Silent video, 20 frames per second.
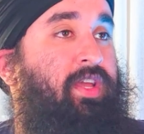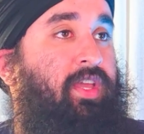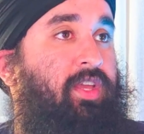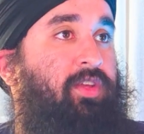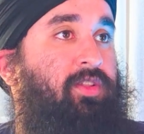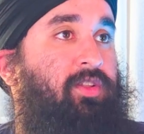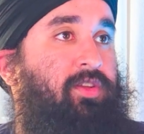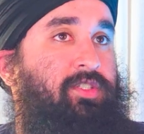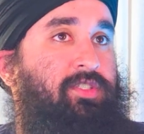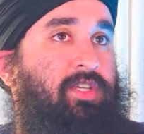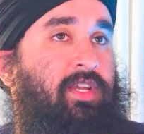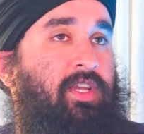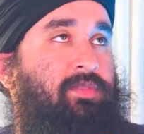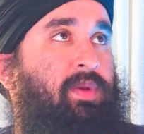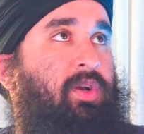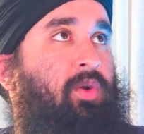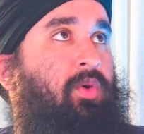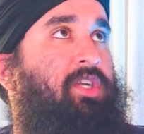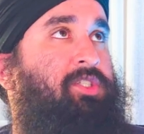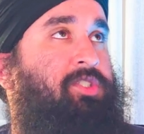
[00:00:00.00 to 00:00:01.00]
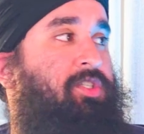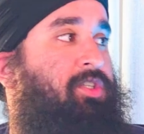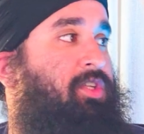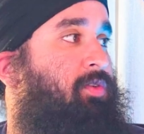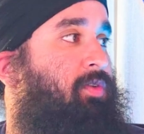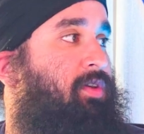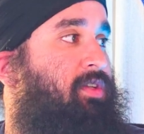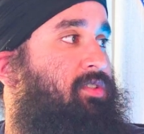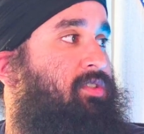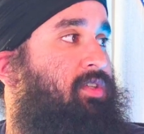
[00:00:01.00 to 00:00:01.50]
Ehlers, I guess my question to you
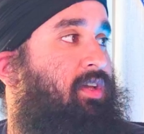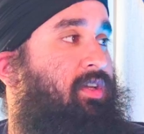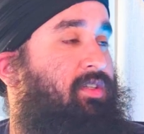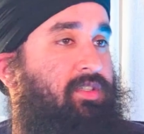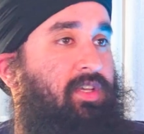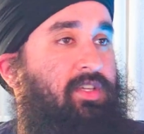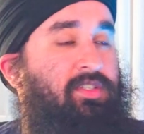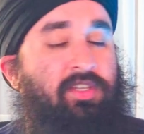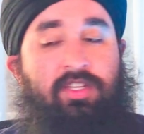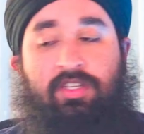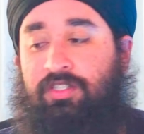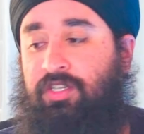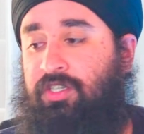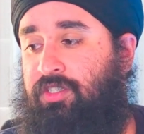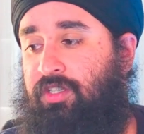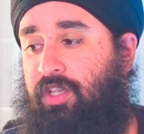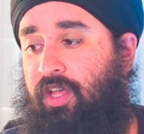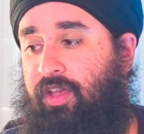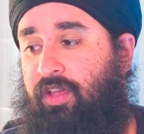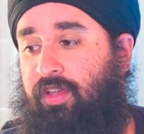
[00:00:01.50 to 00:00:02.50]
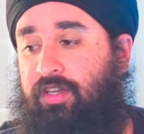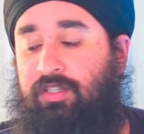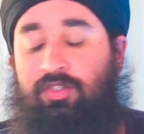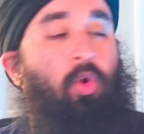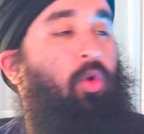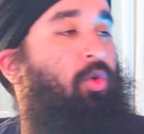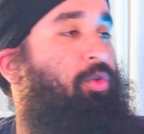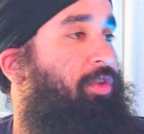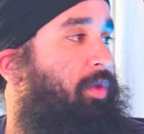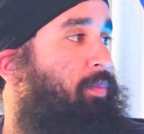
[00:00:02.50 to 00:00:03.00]
is this: is he just like he's
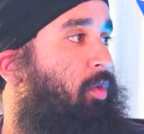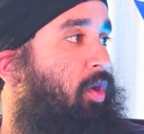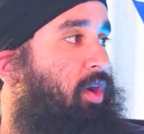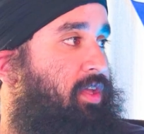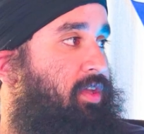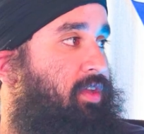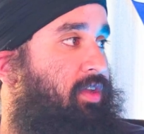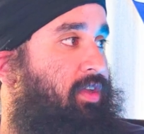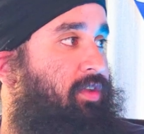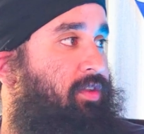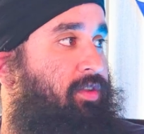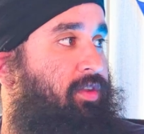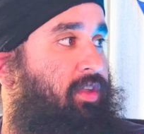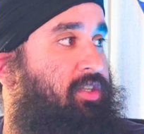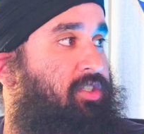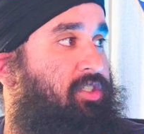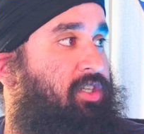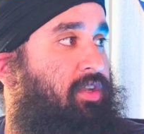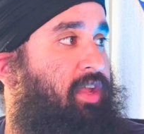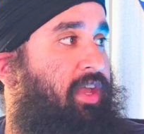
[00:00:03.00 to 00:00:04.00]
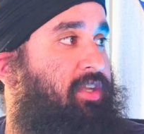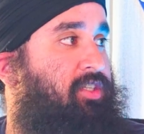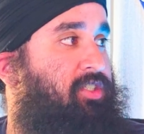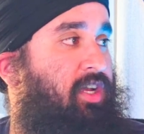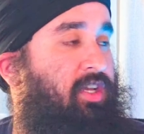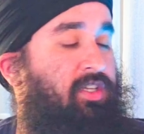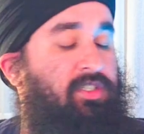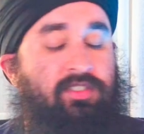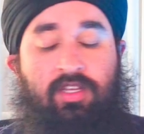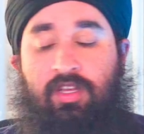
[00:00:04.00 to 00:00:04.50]
older than Marty
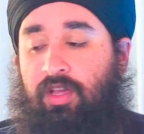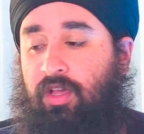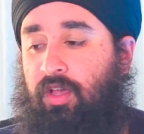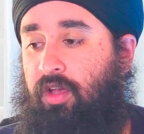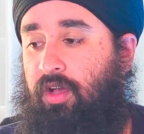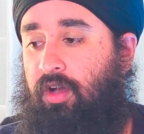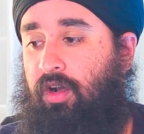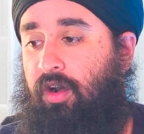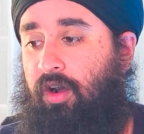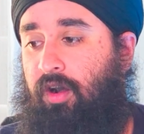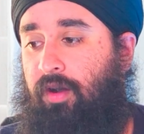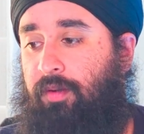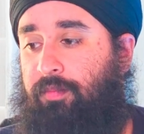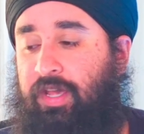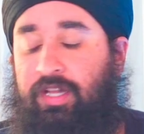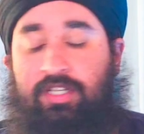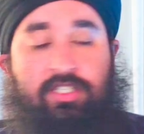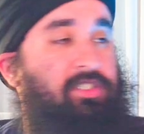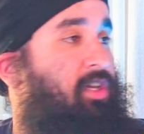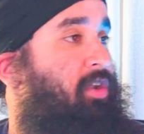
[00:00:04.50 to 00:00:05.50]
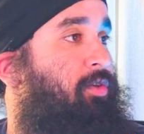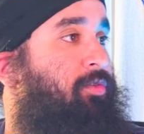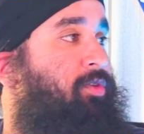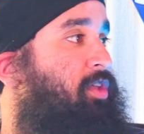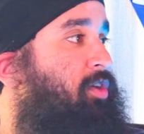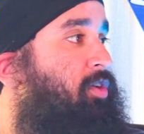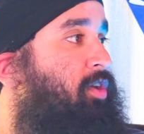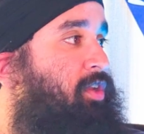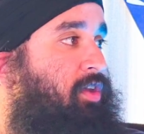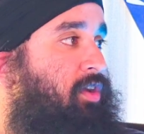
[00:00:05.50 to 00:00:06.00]
Necas? Necas had a really
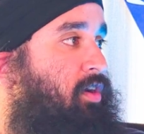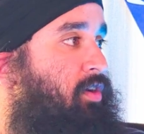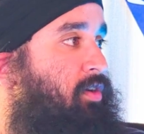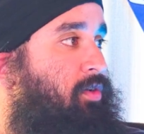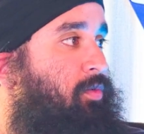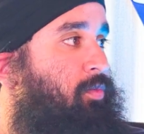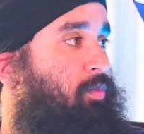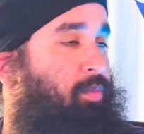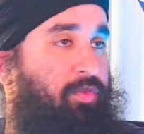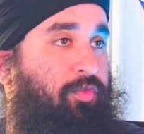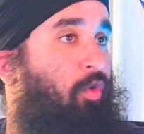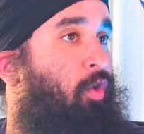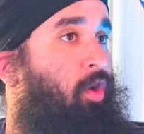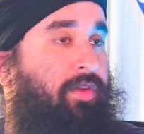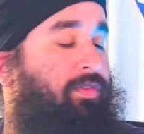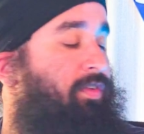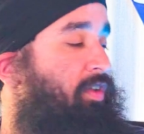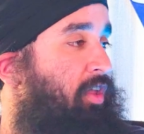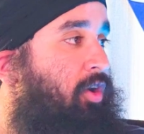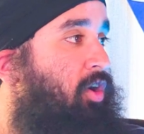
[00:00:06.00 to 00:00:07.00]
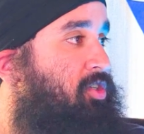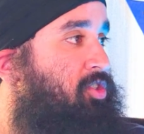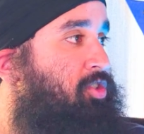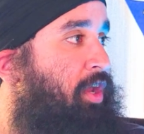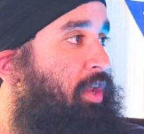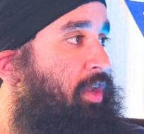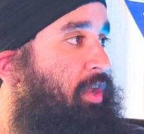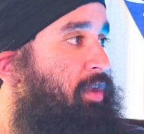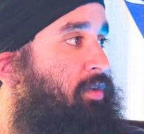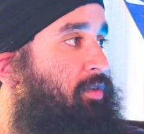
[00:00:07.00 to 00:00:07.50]
good year before even he got
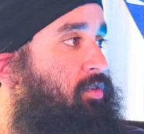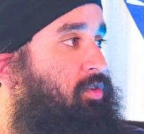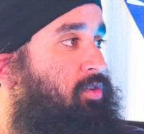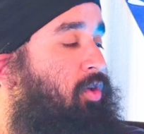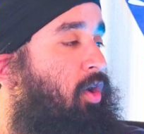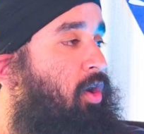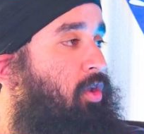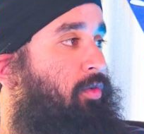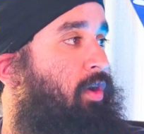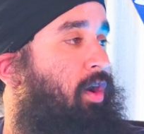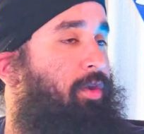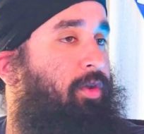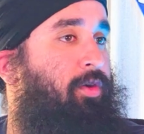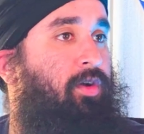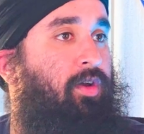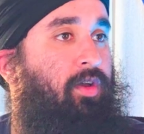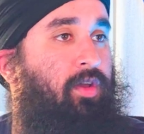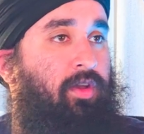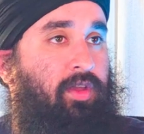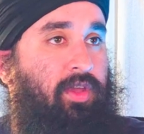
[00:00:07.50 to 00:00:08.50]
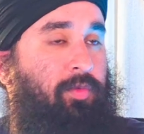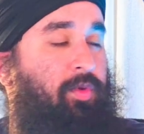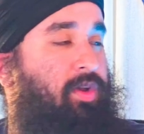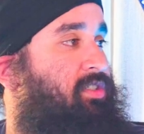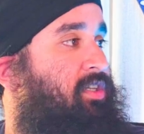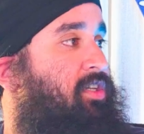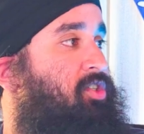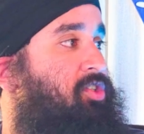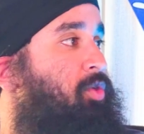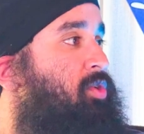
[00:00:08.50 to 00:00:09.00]
traded to Colorado. He
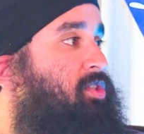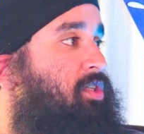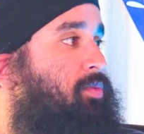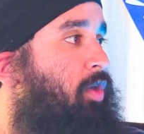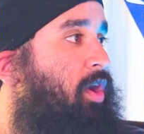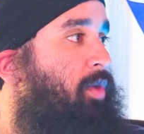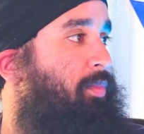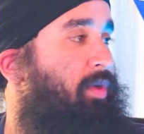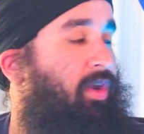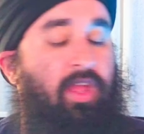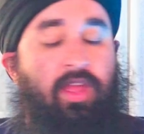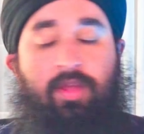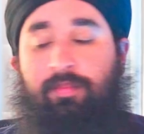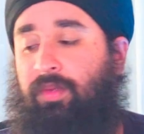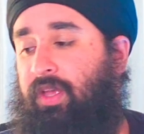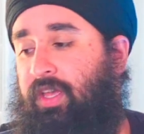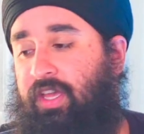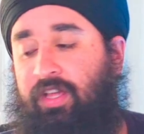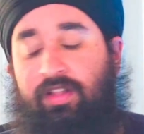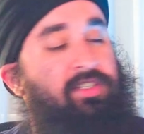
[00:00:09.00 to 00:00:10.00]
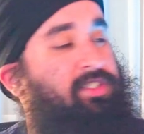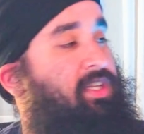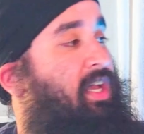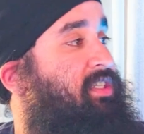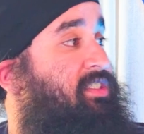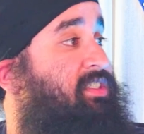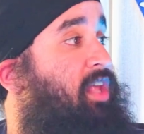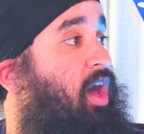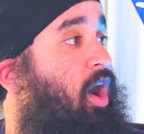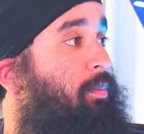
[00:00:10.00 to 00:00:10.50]
essentially was a point per game. Ehlers has
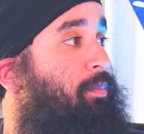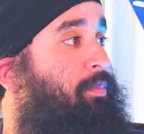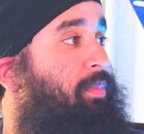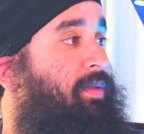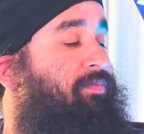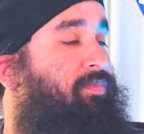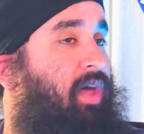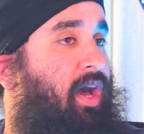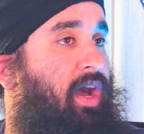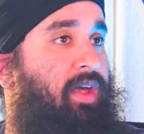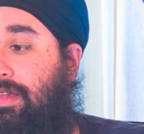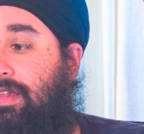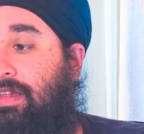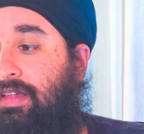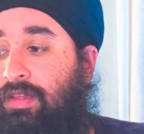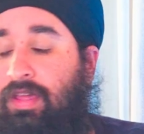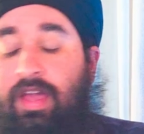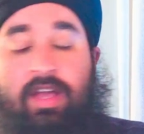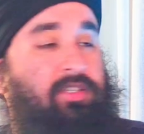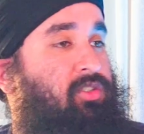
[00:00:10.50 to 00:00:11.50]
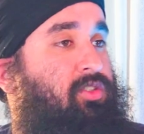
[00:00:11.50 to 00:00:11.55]
not been that. Yes,